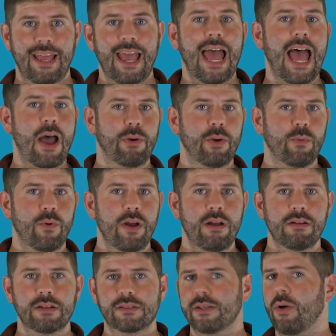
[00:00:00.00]
how it
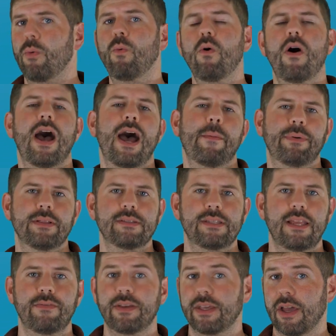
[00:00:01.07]
works, what happens
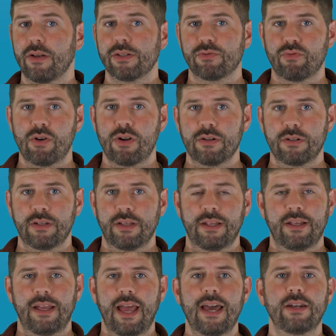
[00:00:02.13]
if it goes wrong,
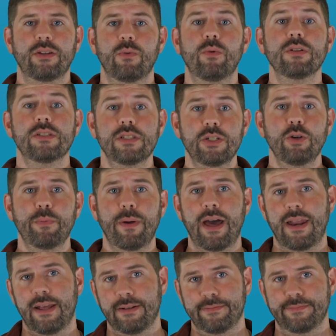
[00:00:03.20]
and what to do
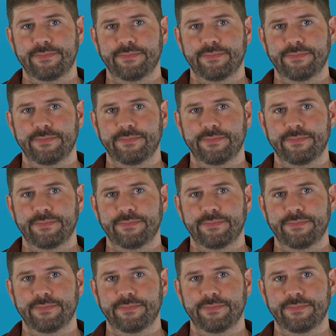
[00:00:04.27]
about it.